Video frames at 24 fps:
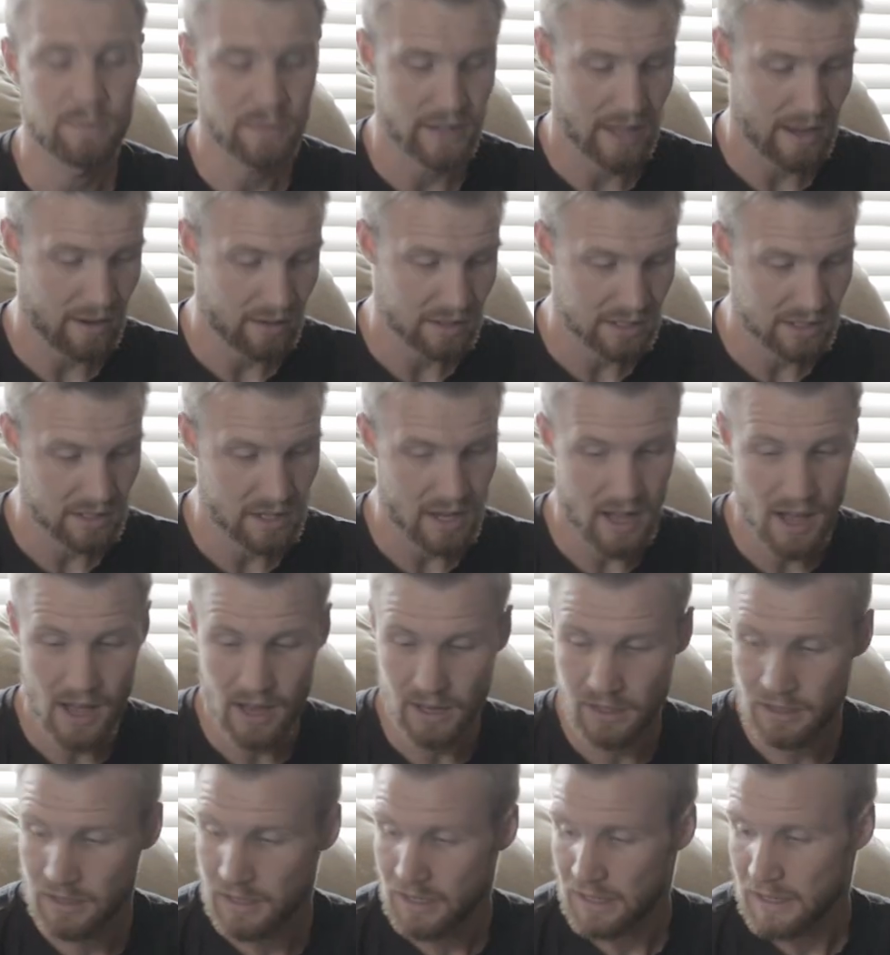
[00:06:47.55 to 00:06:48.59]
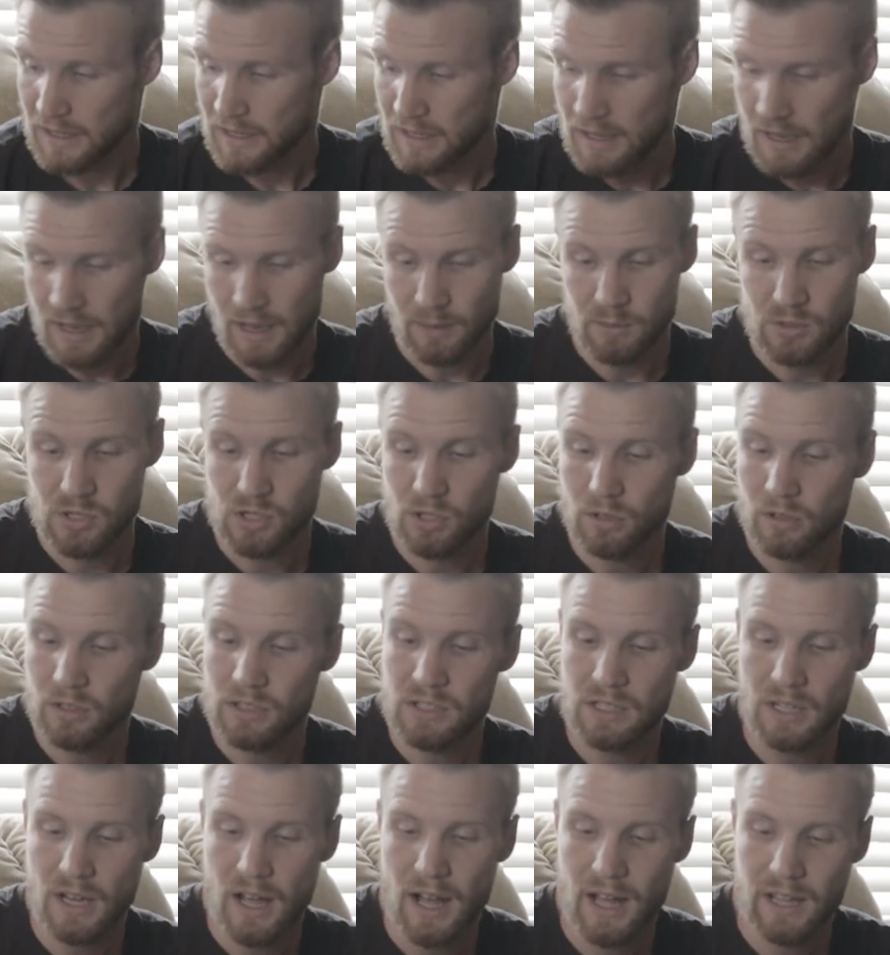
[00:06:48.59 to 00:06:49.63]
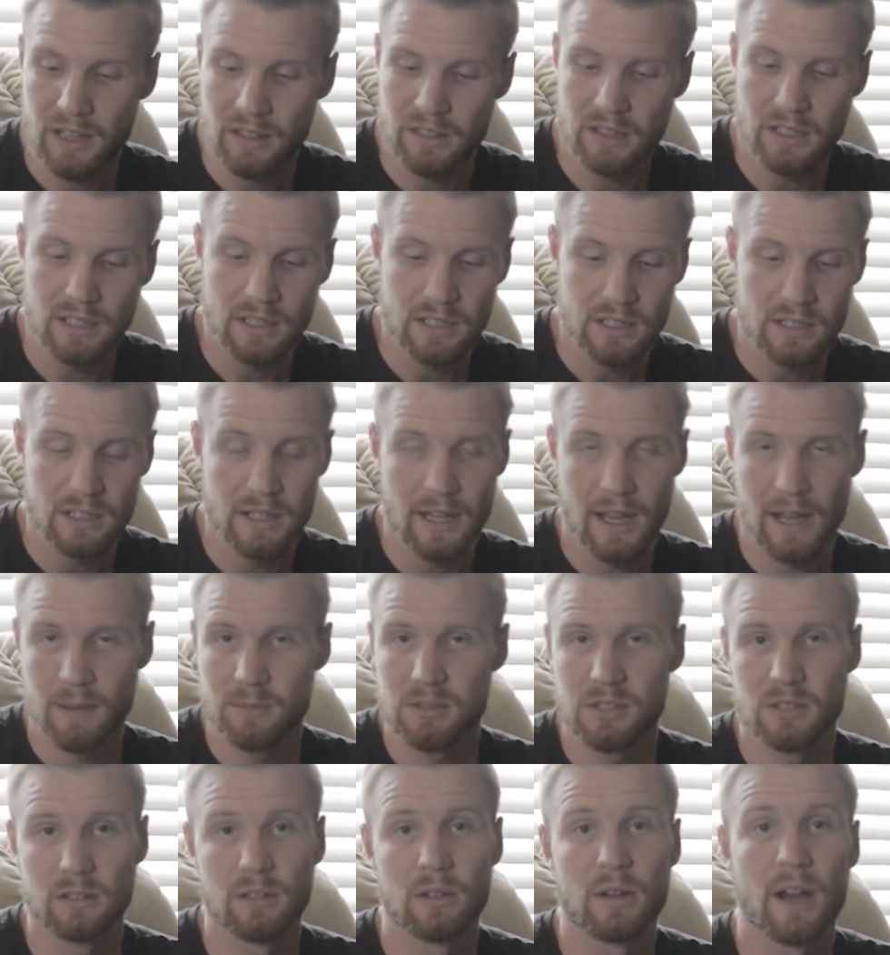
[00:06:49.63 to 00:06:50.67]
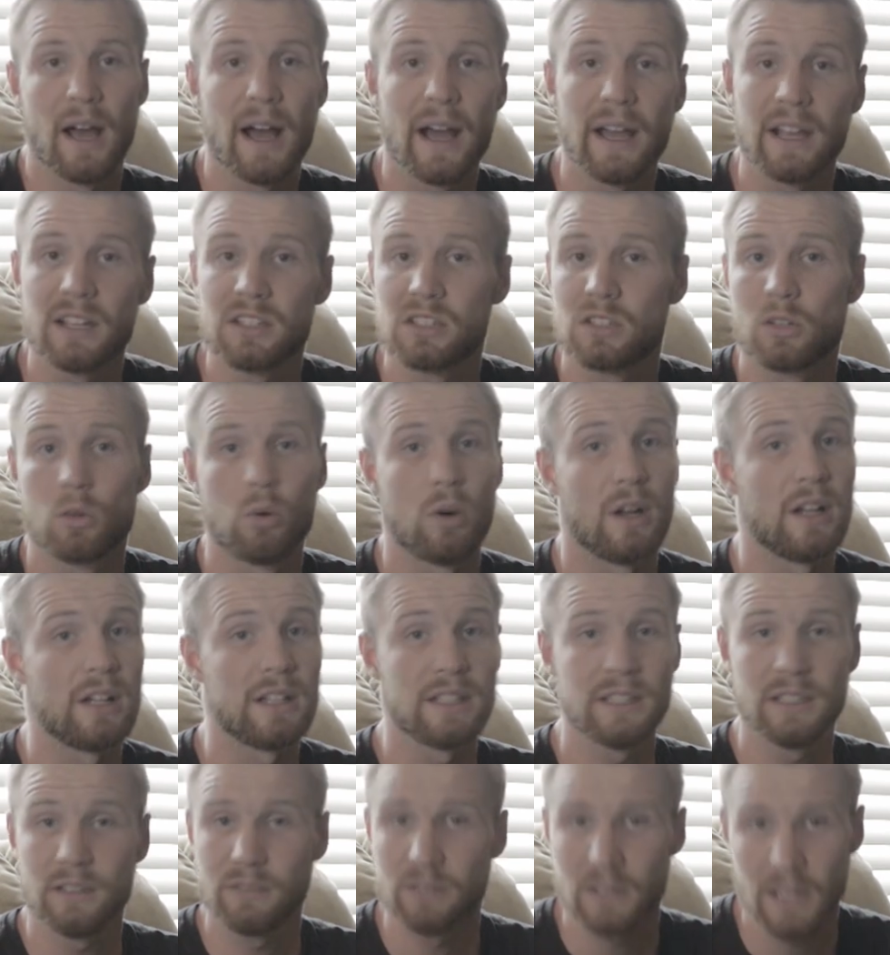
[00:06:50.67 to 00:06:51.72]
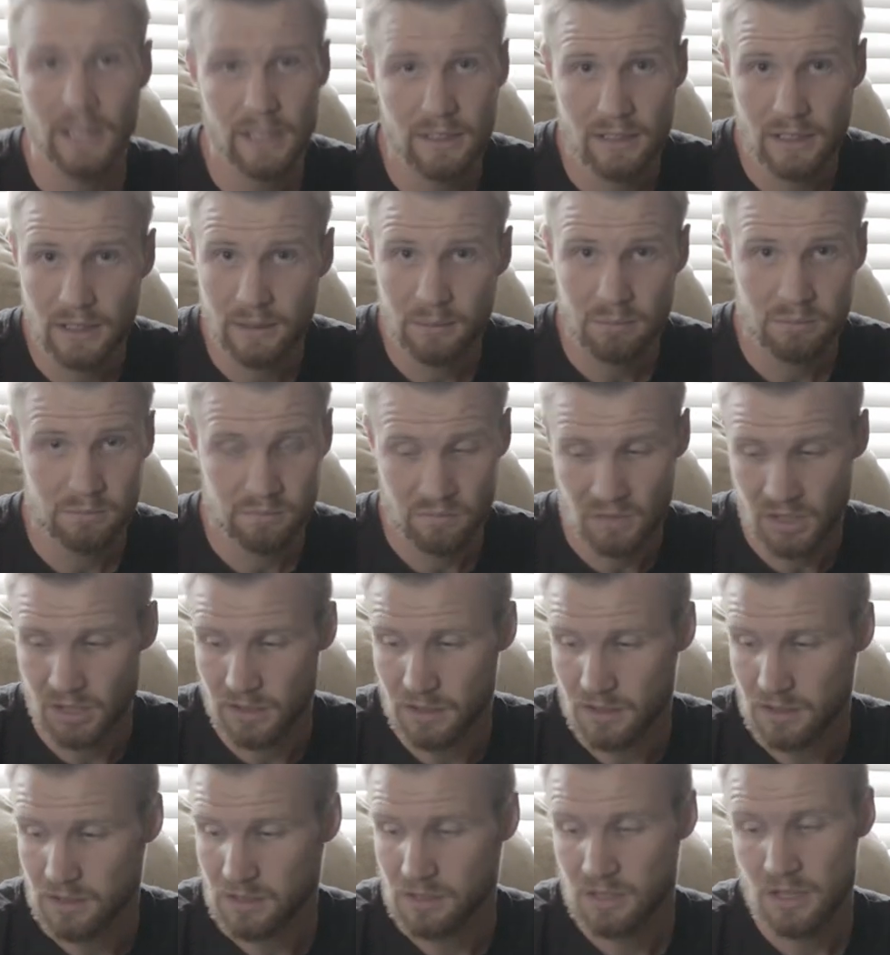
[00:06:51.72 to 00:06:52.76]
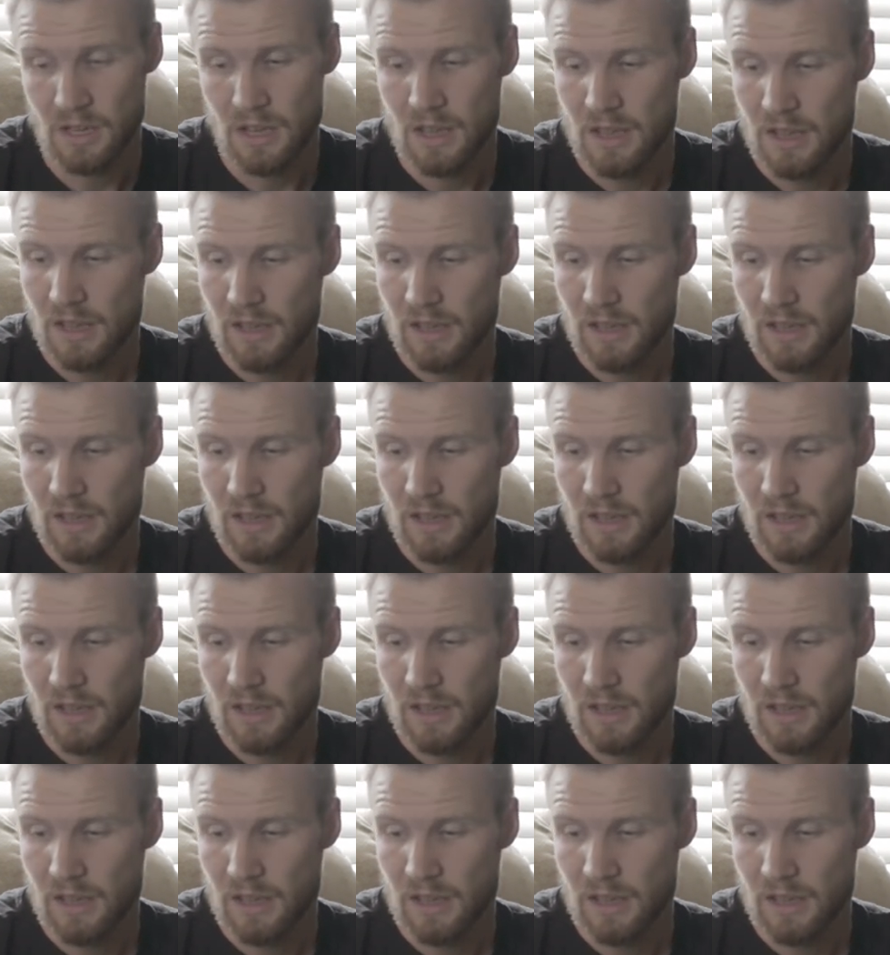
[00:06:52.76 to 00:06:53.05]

Now it's not, I'm sure it's not the absolute highest quality of nylon because